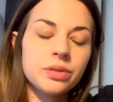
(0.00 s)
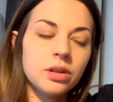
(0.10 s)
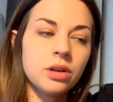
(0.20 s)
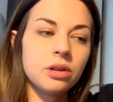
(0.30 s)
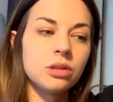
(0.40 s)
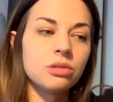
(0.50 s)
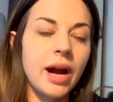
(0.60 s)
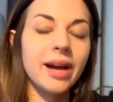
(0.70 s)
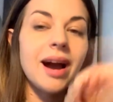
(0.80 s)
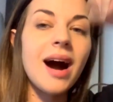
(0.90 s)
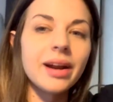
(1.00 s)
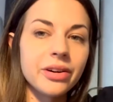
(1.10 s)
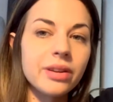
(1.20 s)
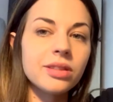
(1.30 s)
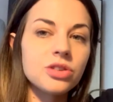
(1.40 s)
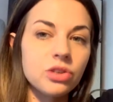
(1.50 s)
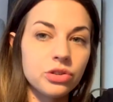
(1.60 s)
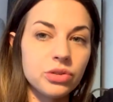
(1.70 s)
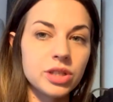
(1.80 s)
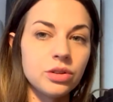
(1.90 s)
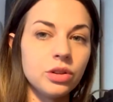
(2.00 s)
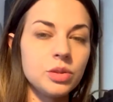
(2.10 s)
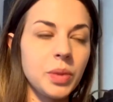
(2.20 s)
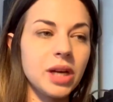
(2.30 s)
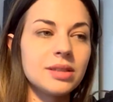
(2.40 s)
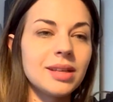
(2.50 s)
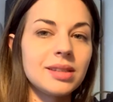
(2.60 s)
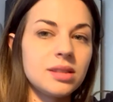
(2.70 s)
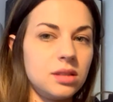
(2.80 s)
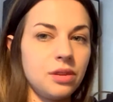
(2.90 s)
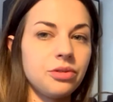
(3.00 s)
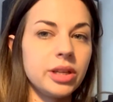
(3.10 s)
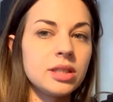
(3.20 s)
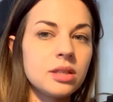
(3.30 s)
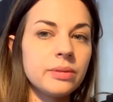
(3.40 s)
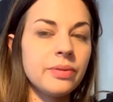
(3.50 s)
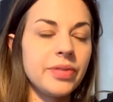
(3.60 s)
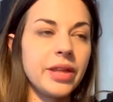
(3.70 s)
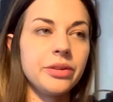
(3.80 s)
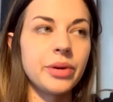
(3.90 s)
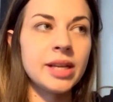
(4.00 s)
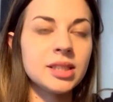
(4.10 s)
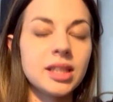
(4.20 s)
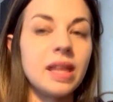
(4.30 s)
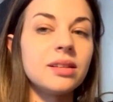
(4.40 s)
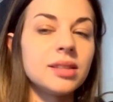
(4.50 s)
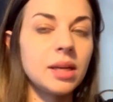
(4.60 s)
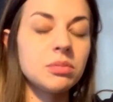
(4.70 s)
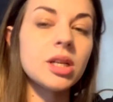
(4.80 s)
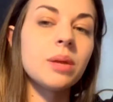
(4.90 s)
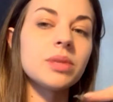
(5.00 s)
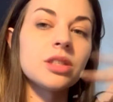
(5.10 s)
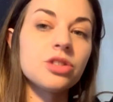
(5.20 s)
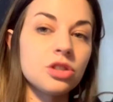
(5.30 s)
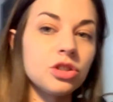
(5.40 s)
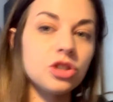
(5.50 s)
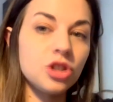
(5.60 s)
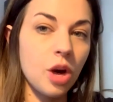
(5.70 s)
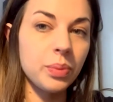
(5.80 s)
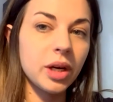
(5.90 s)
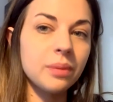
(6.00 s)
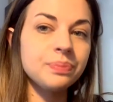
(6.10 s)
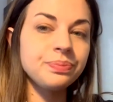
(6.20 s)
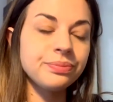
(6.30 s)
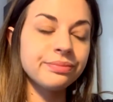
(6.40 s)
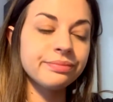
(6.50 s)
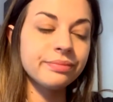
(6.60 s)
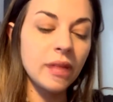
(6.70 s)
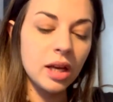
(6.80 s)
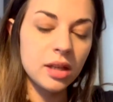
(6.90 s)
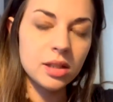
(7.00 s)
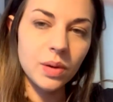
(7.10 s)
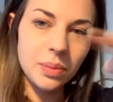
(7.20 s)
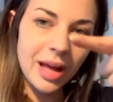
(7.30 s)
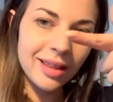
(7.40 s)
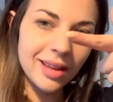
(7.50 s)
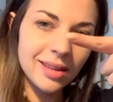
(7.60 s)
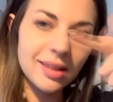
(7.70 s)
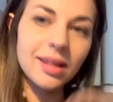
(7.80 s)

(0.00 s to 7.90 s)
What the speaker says: rank higher in the search results because it's different than the rest and at the same time is a search topic. So apply this and